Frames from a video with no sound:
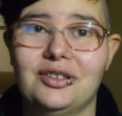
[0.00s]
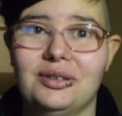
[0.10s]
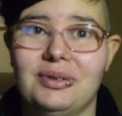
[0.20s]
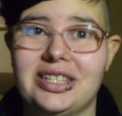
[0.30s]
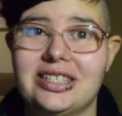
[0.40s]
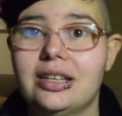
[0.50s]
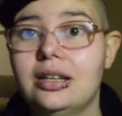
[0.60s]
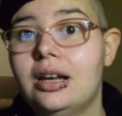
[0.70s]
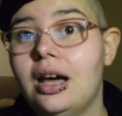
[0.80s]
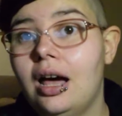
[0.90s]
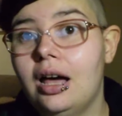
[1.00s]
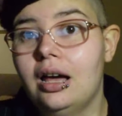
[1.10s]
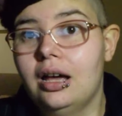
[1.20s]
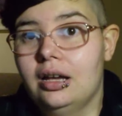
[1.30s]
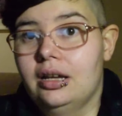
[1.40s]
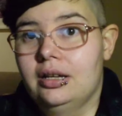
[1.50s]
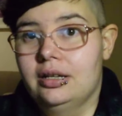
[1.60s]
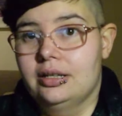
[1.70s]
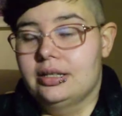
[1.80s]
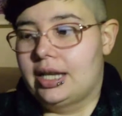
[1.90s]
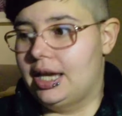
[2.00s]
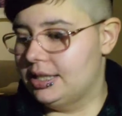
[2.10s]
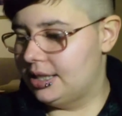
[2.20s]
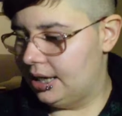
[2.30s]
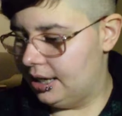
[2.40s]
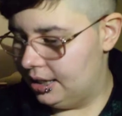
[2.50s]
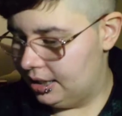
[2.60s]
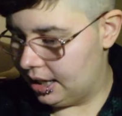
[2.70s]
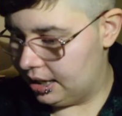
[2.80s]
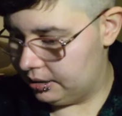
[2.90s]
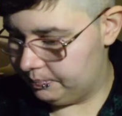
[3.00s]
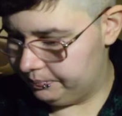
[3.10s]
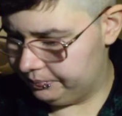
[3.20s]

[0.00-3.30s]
all at once. So yes, I